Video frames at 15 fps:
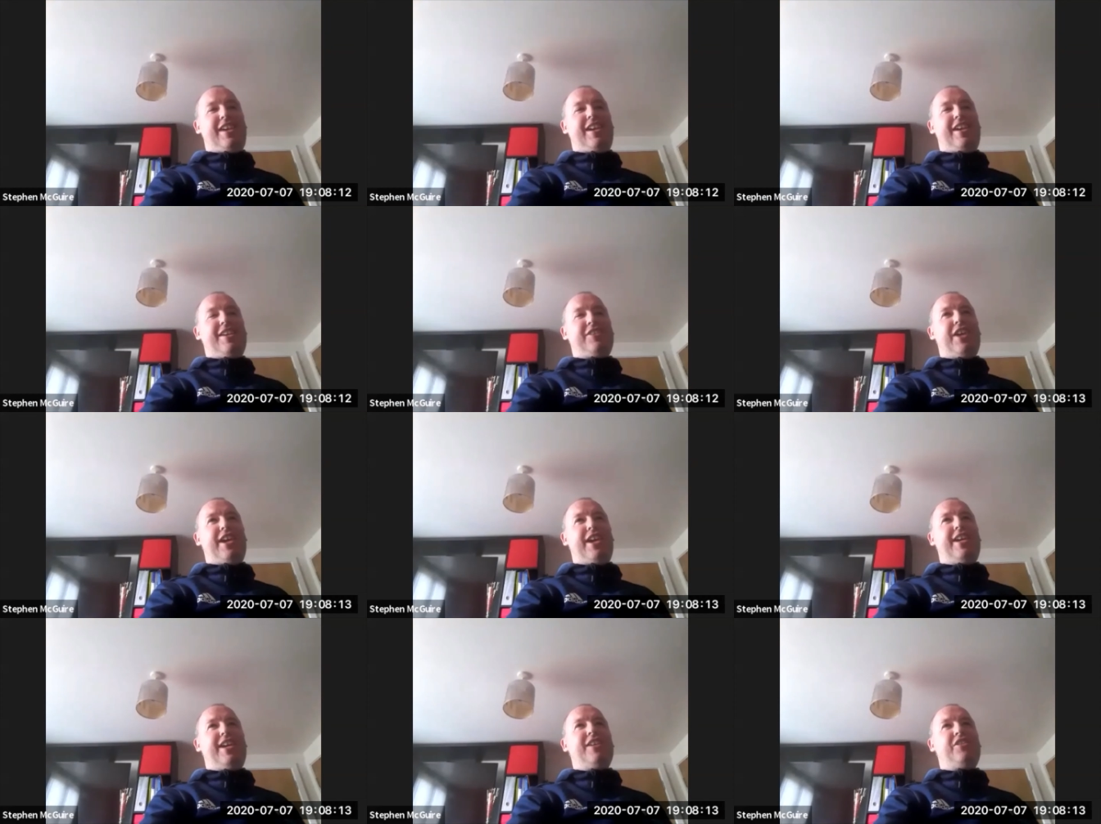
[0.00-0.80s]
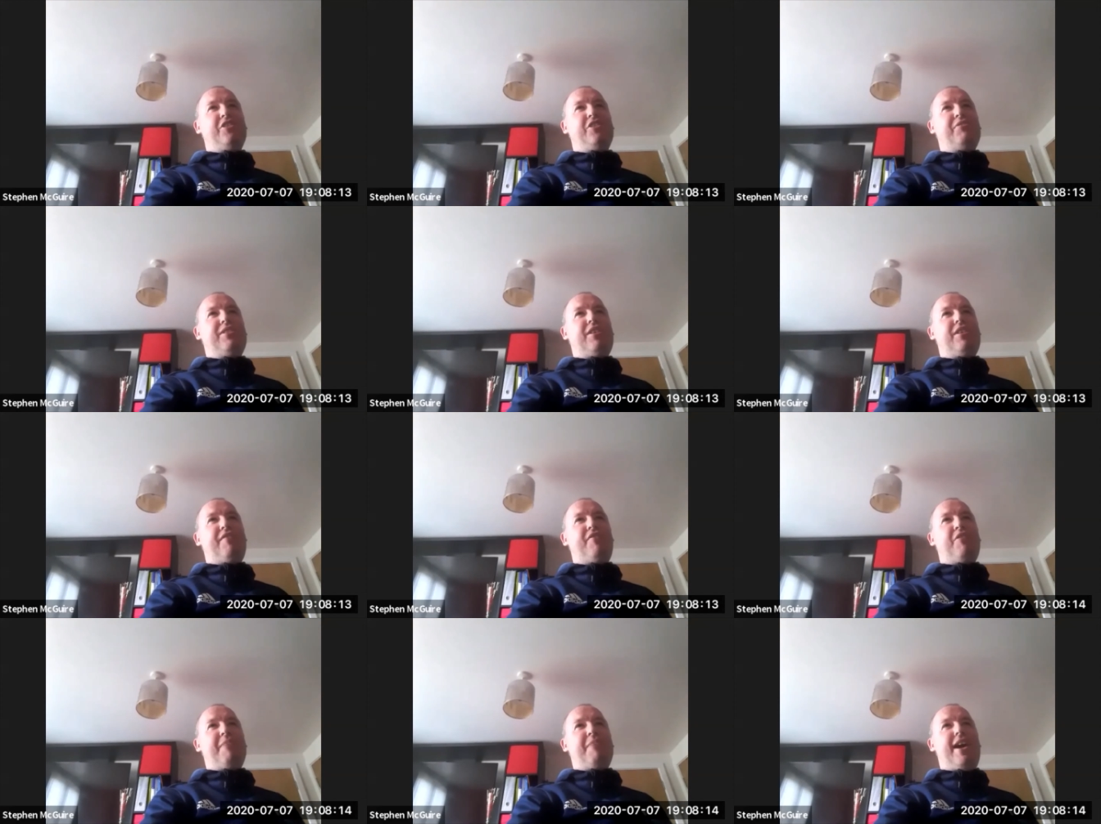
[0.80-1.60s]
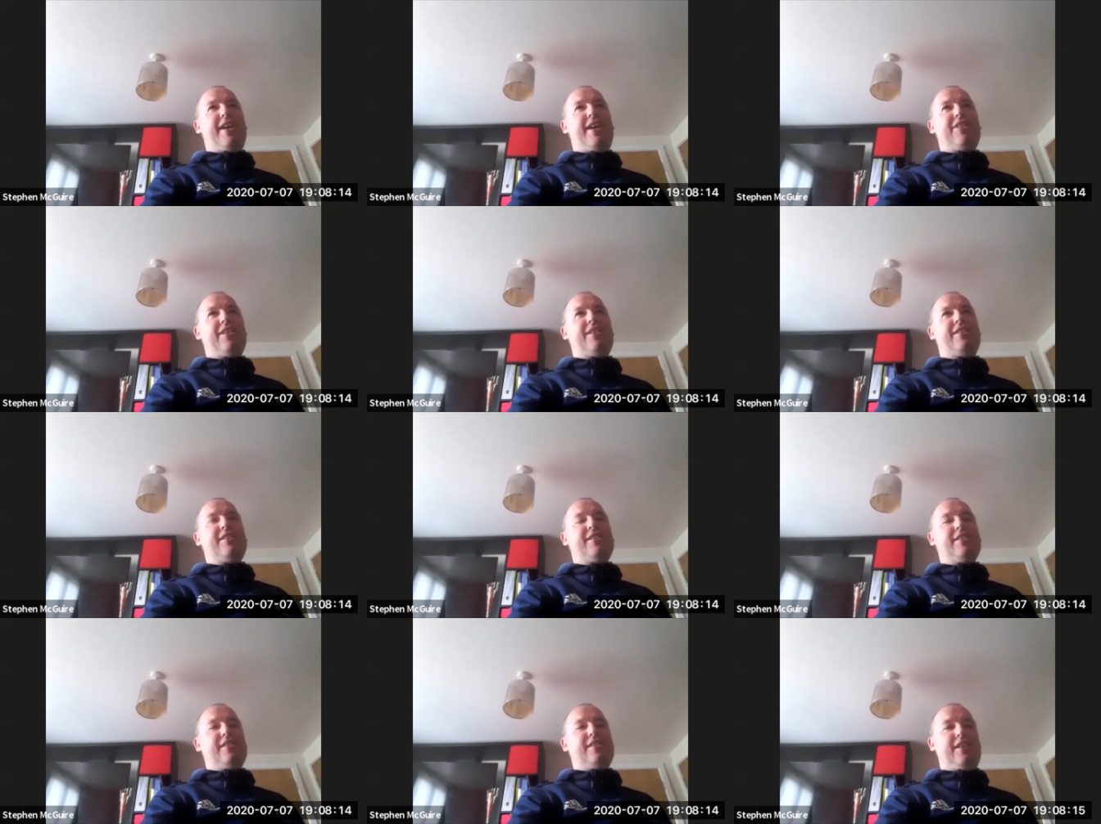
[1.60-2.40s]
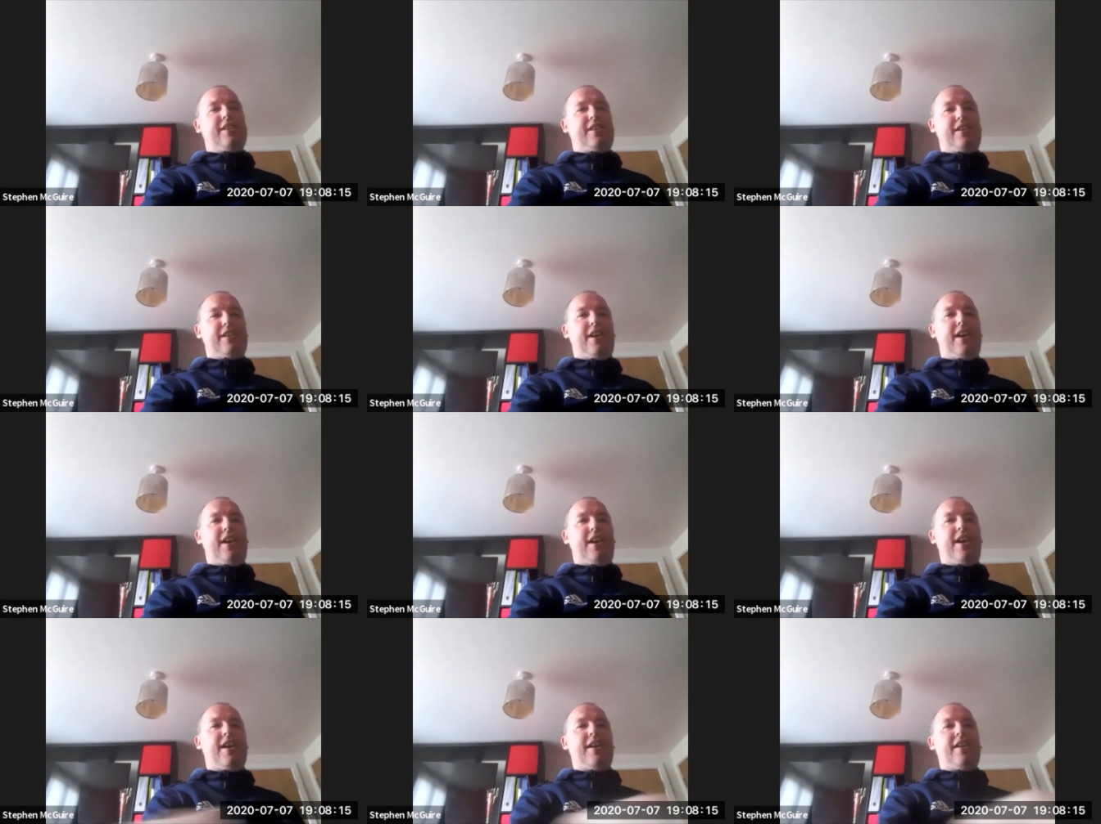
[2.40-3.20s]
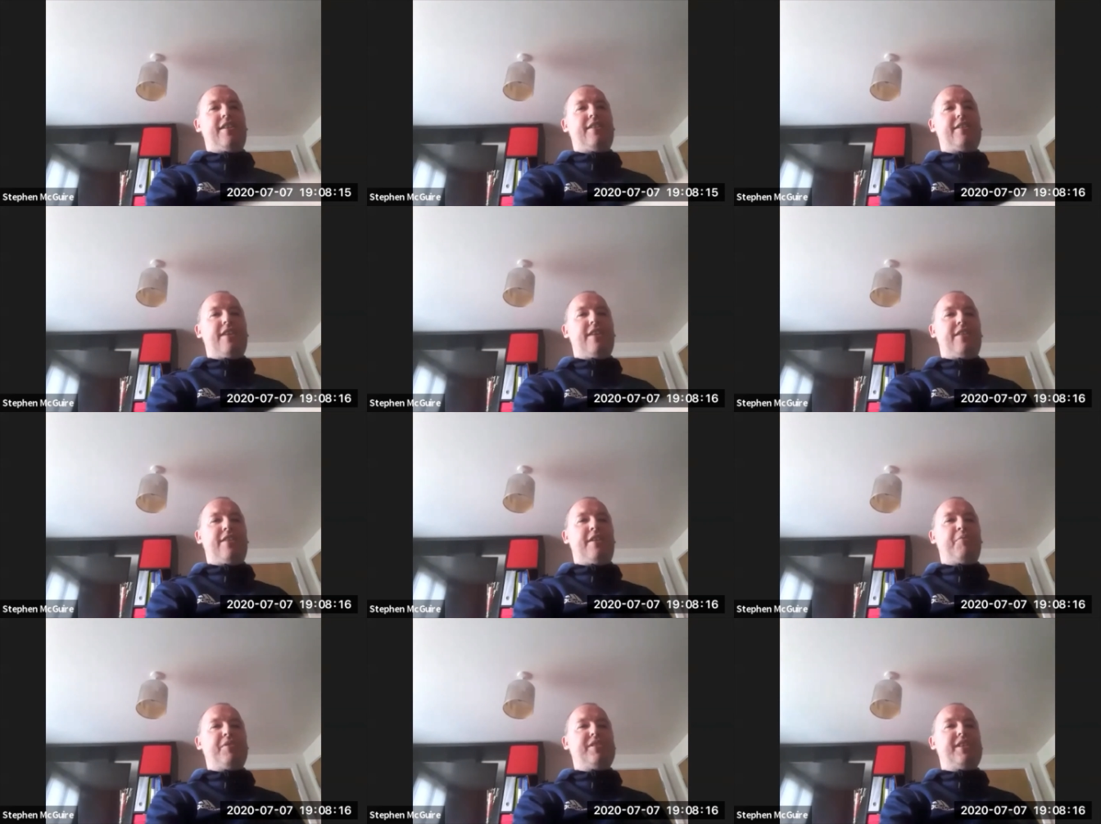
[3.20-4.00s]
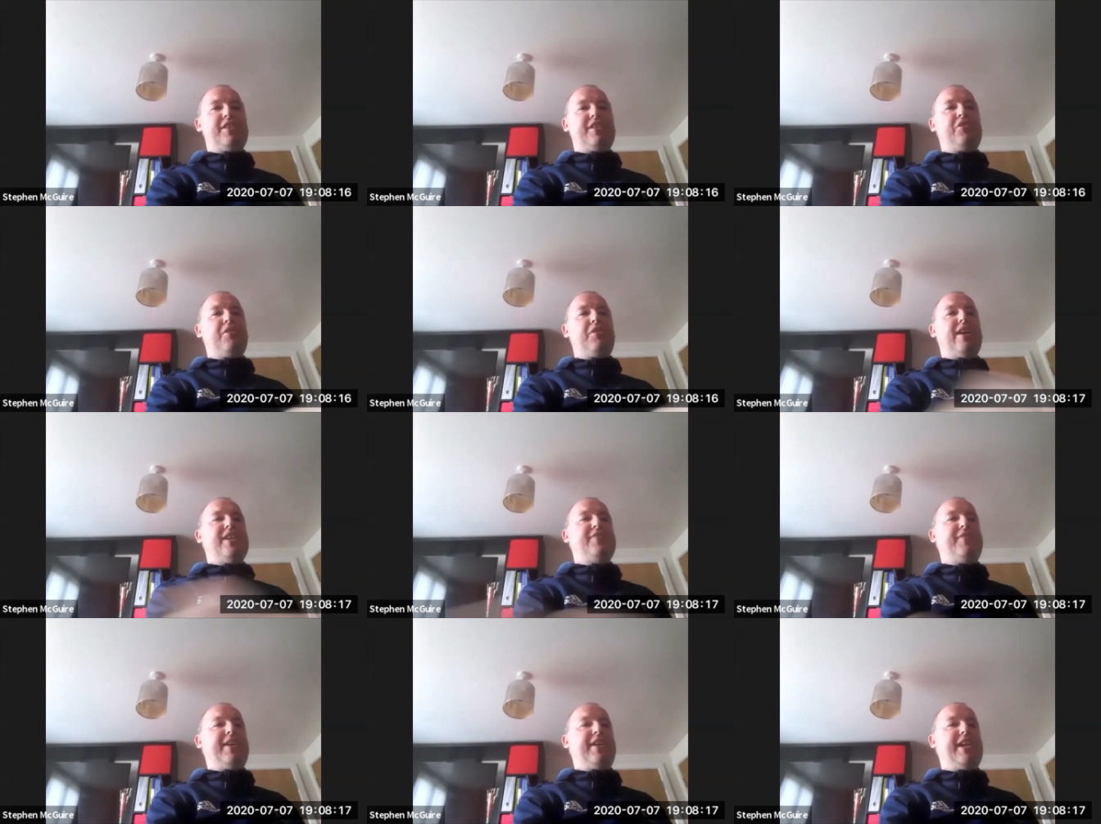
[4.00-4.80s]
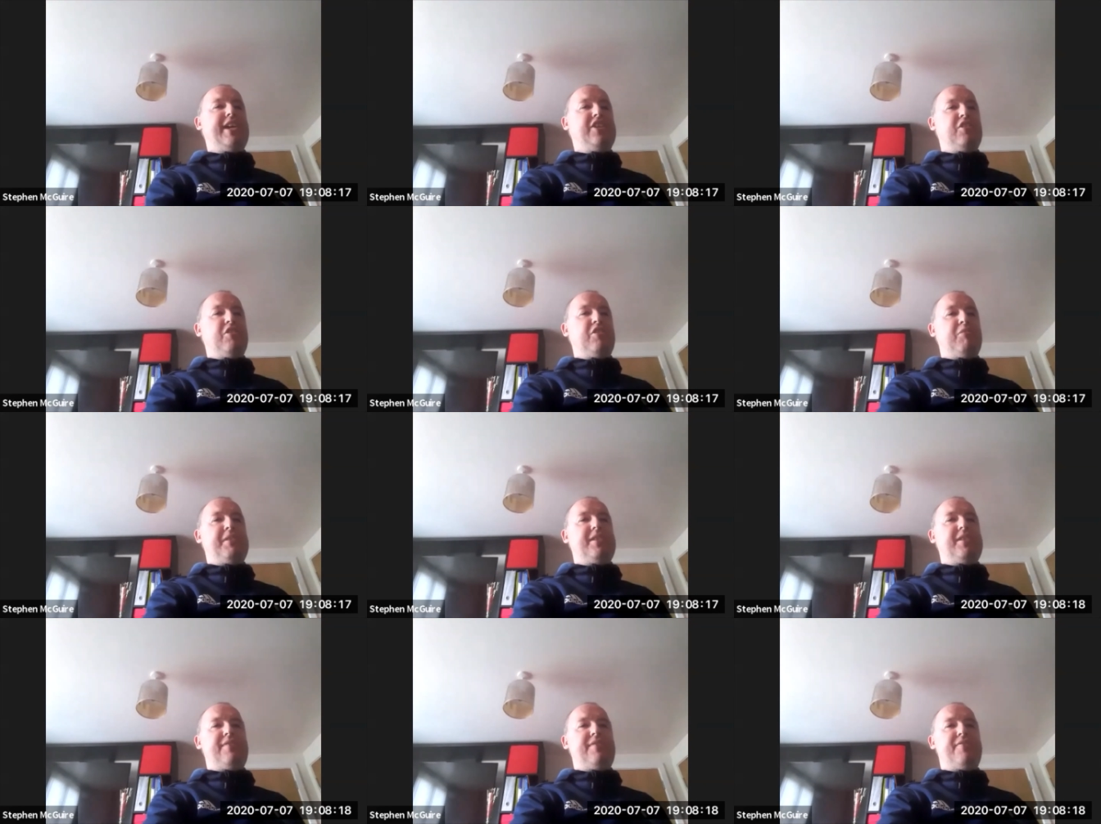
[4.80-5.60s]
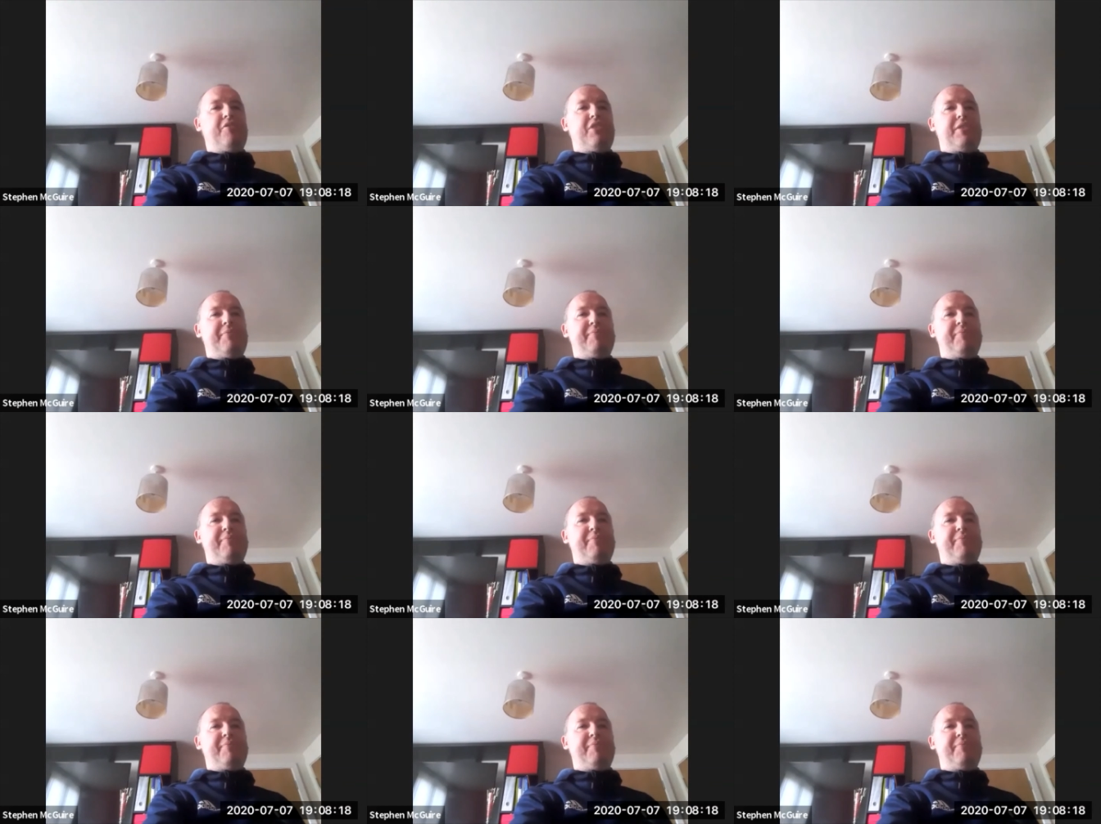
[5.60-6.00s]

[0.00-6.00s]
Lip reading: Jackie had just returned from Athens, and there was this new classification called BC4.